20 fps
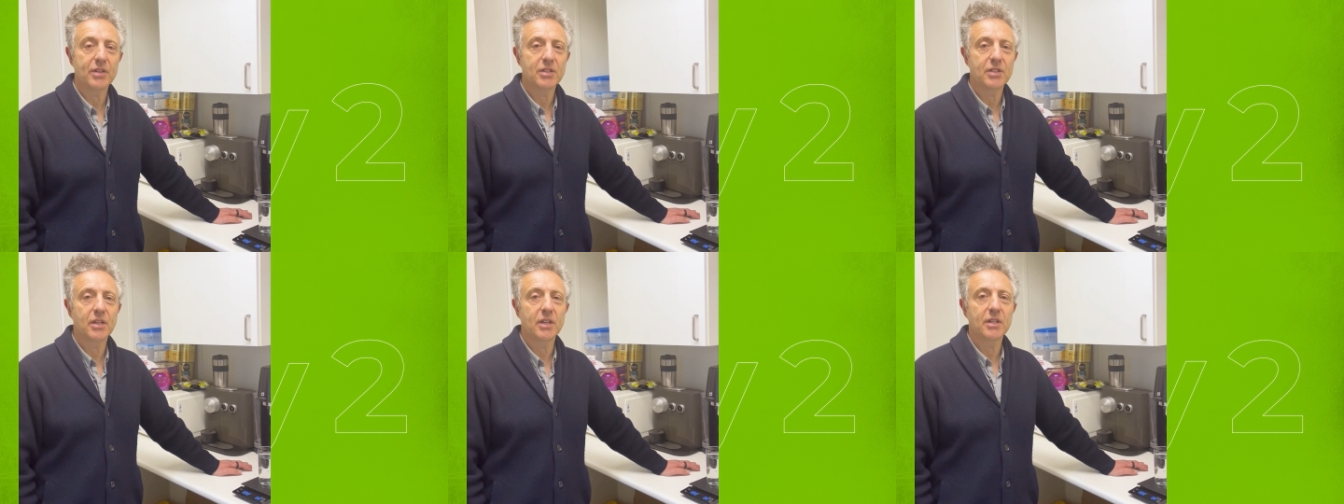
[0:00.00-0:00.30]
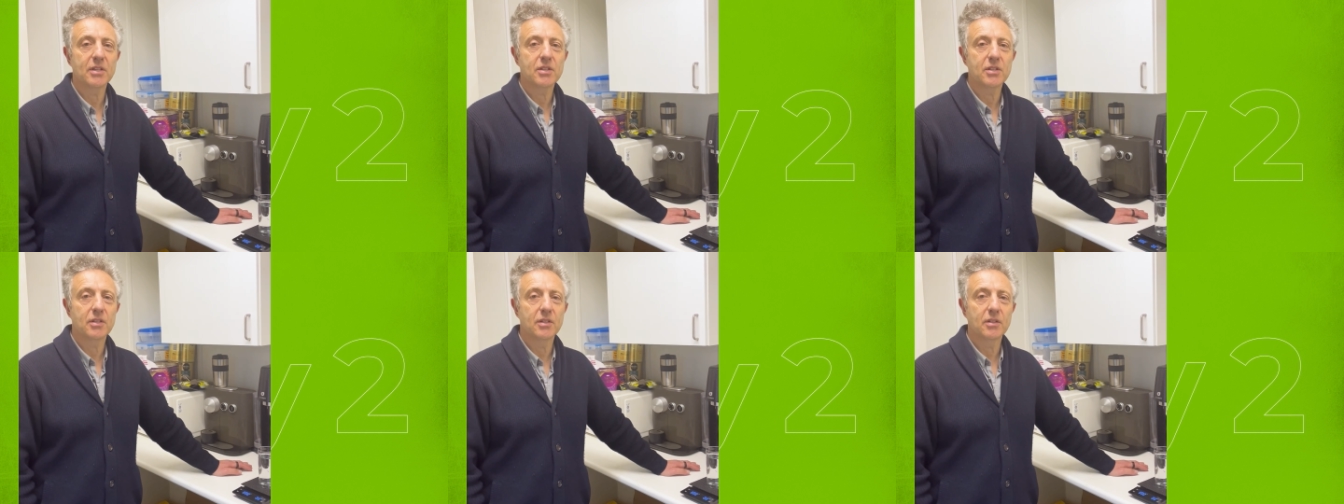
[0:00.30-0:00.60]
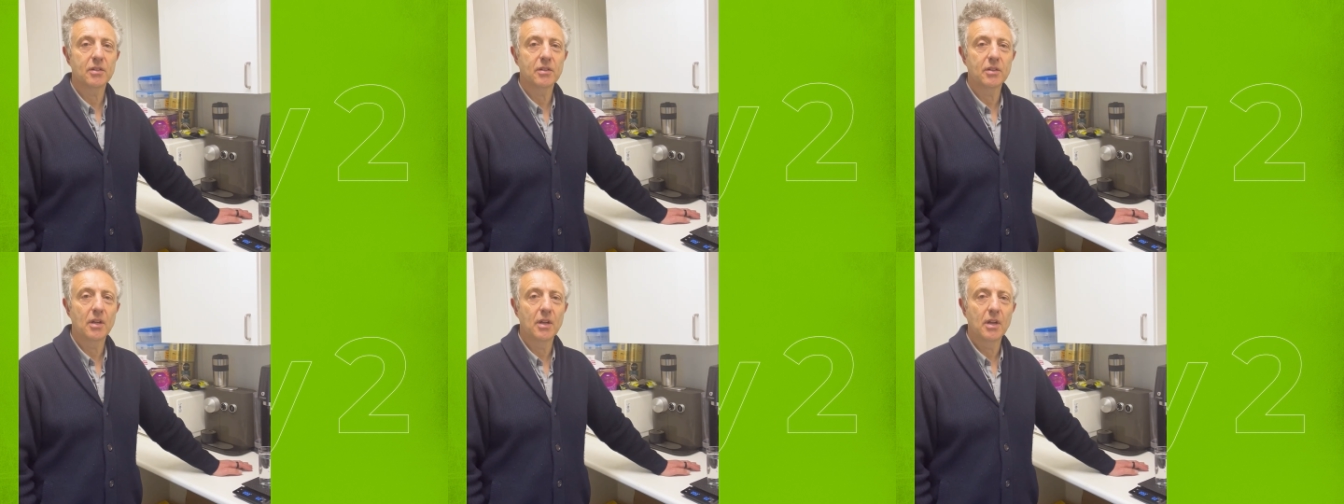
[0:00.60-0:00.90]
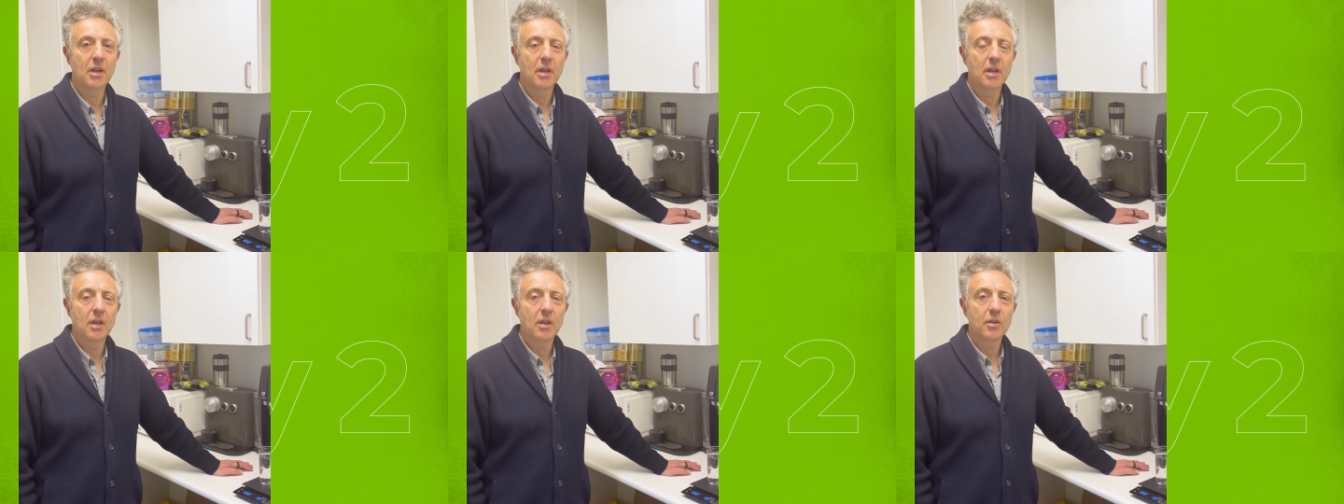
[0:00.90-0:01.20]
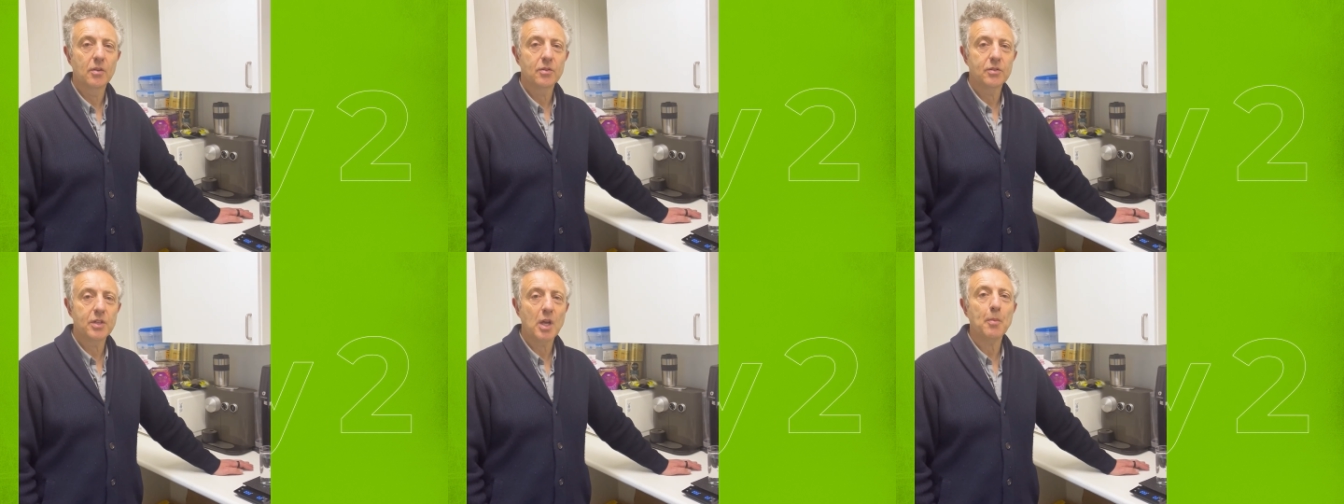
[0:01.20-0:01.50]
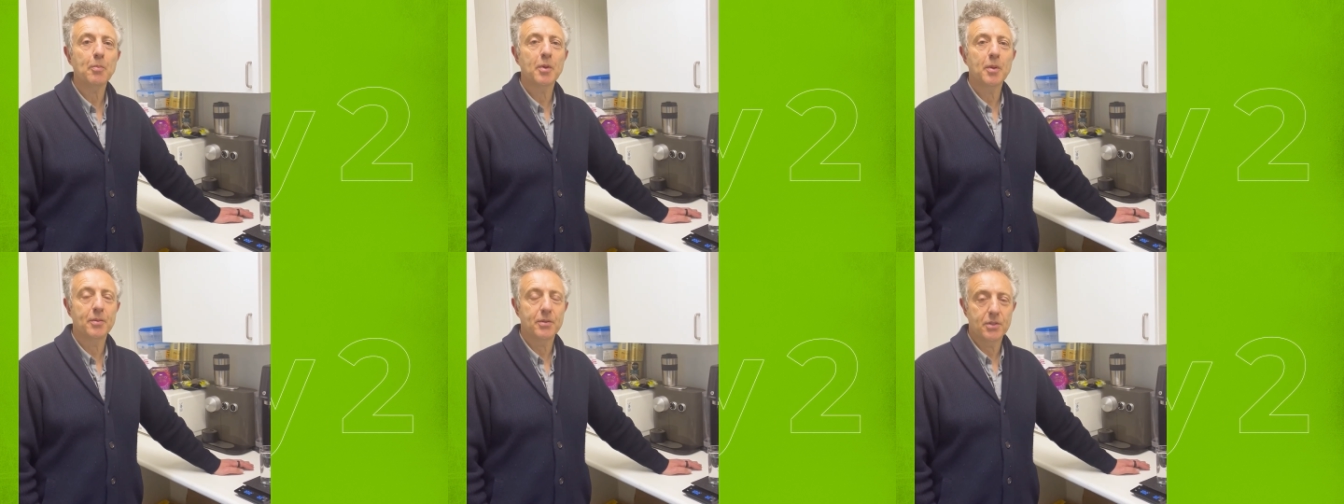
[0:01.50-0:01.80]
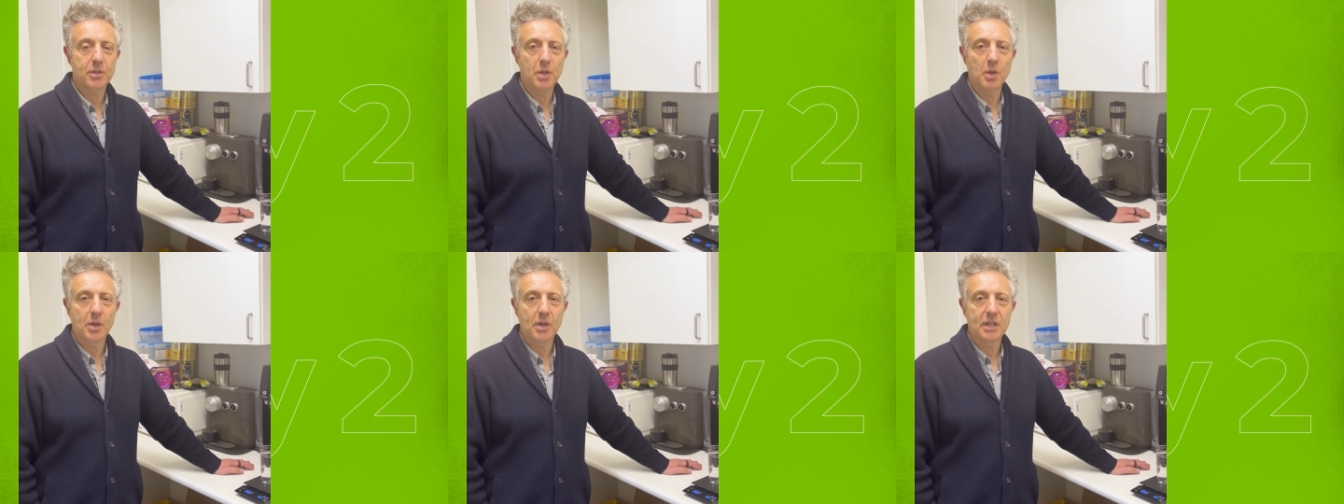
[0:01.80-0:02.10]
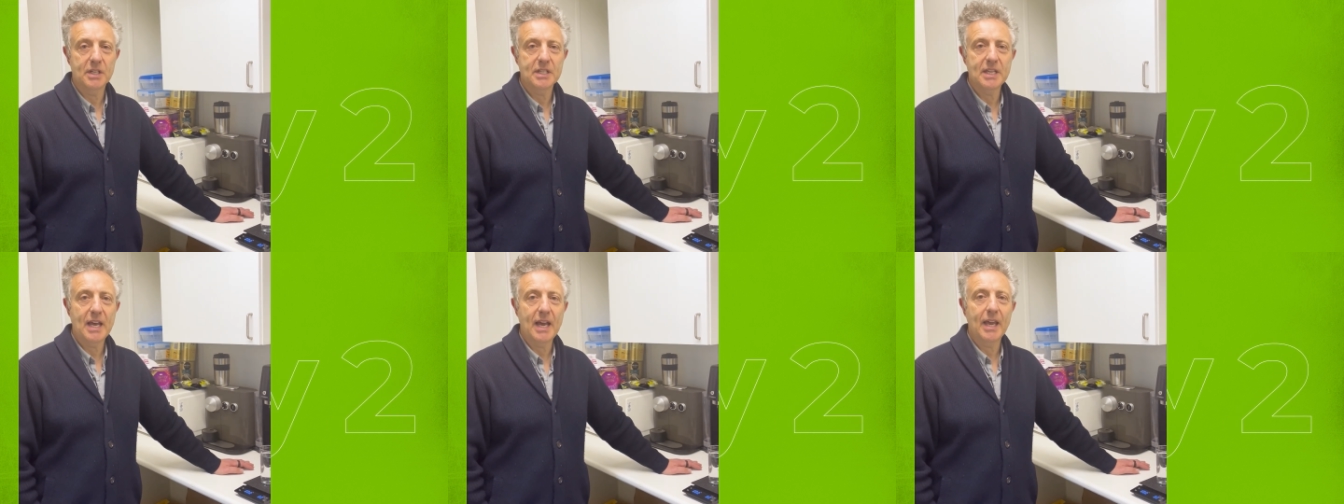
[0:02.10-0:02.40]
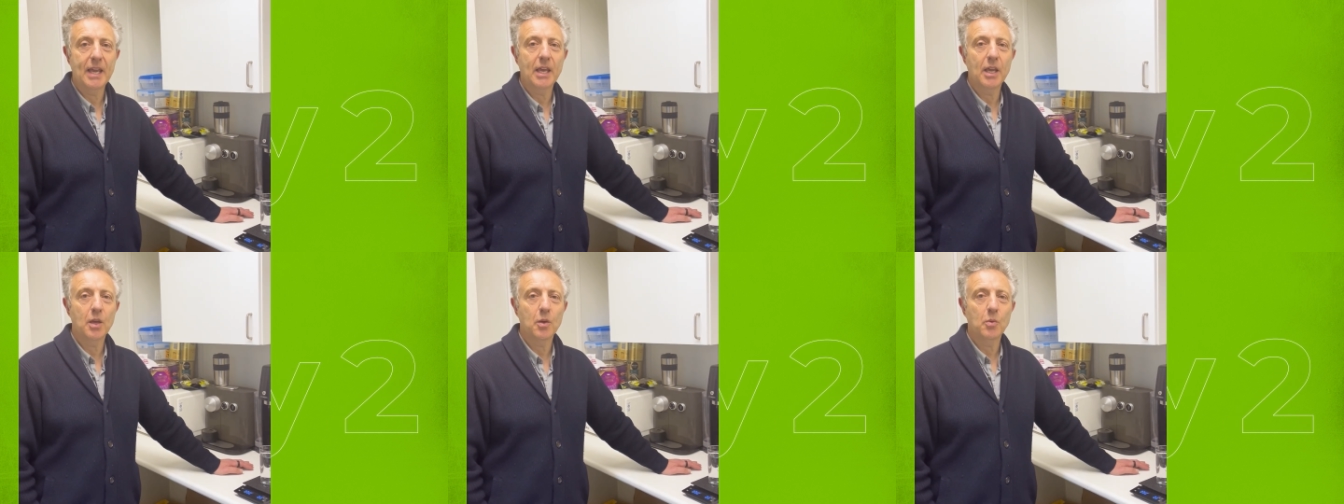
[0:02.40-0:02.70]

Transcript: are certain supplements you can take